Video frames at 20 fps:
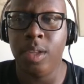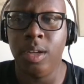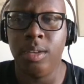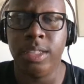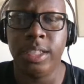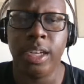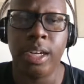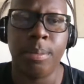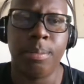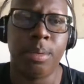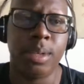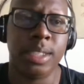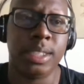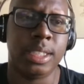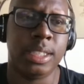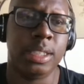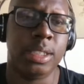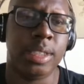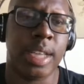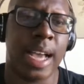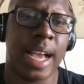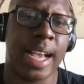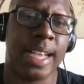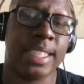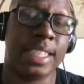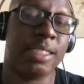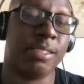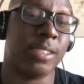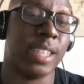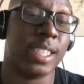Derek Brunson has
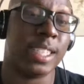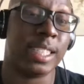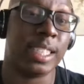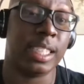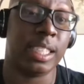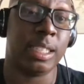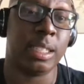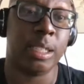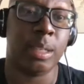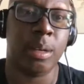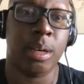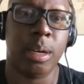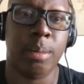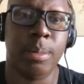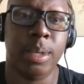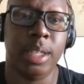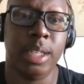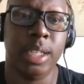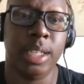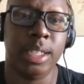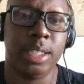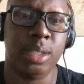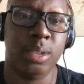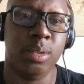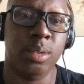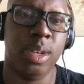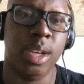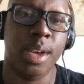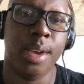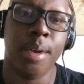the wrestling ability
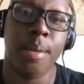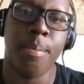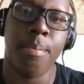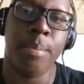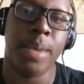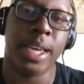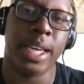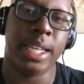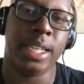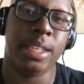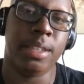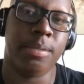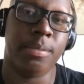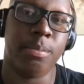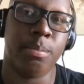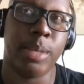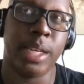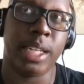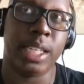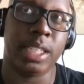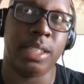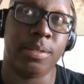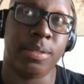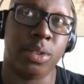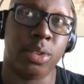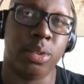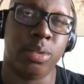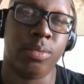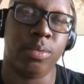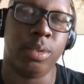to make it
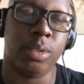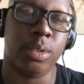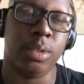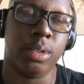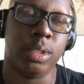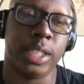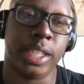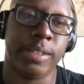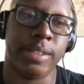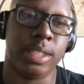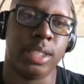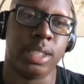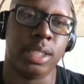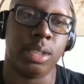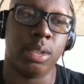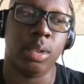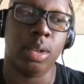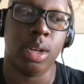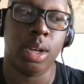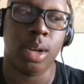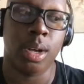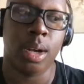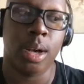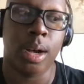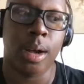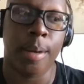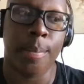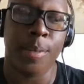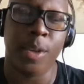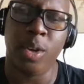difficult for Darren Till.
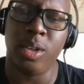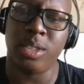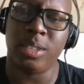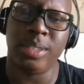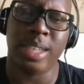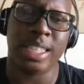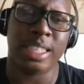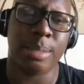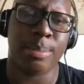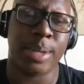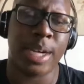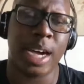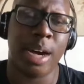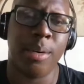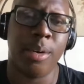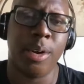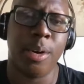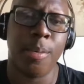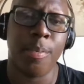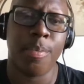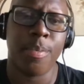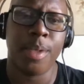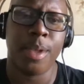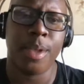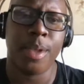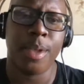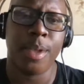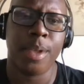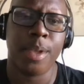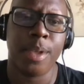He also has the power.
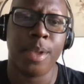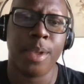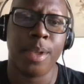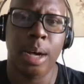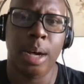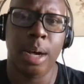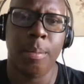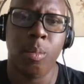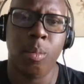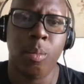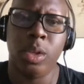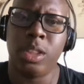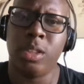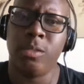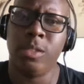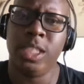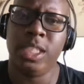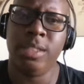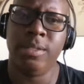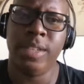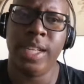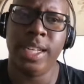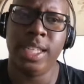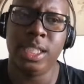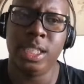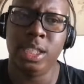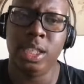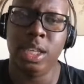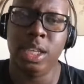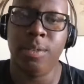With the reach advantage,
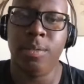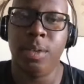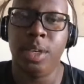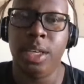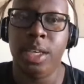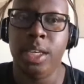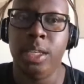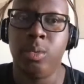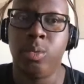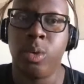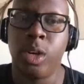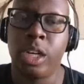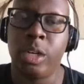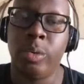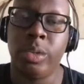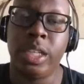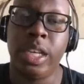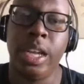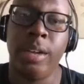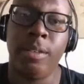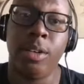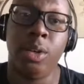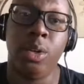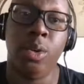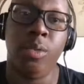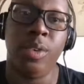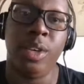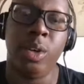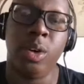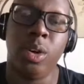he's working with Henry Hoof.
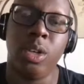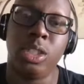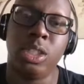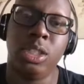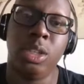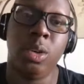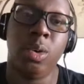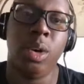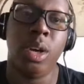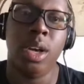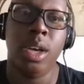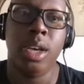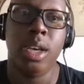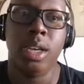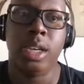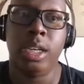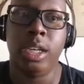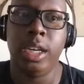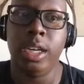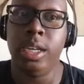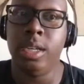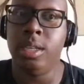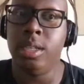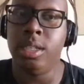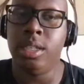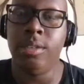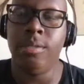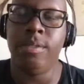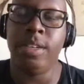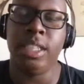He also could
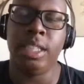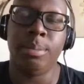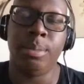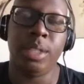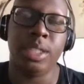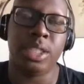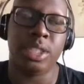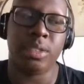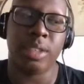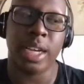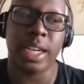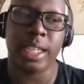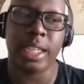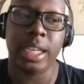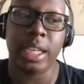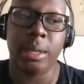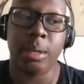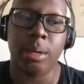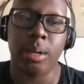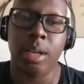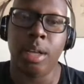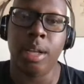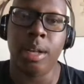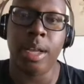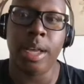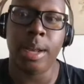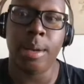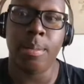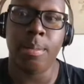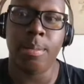develop his striking,
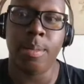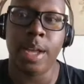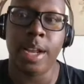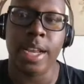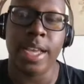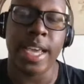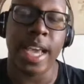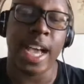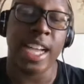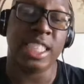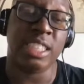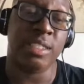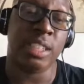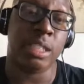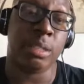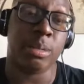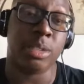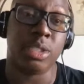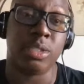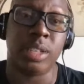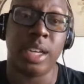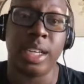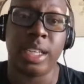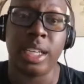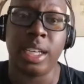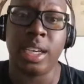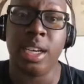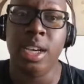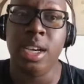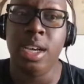and he has developed his
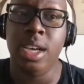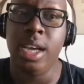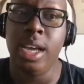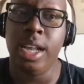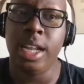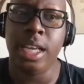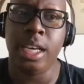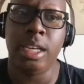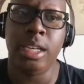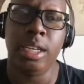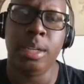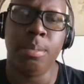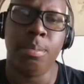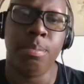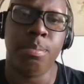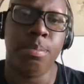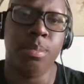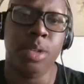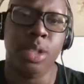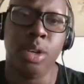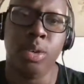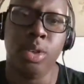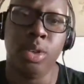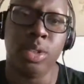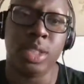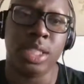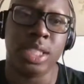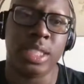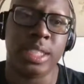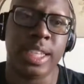striking, and he could use
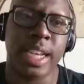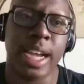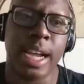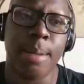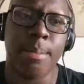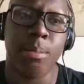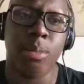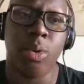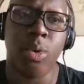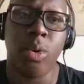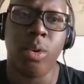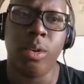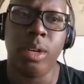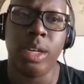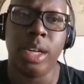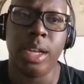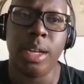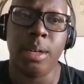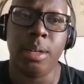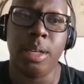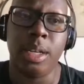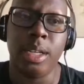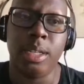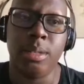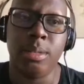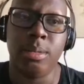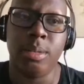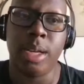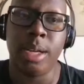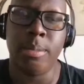his jab more
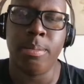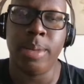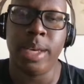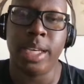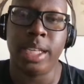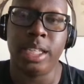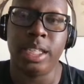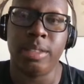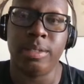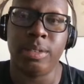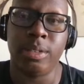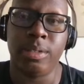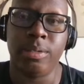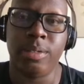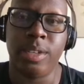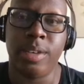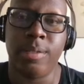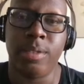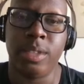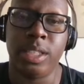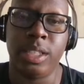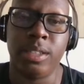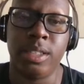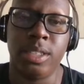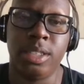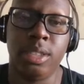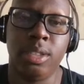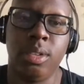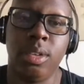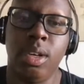and make a difficult fight for Darren
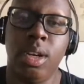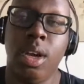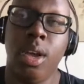Till.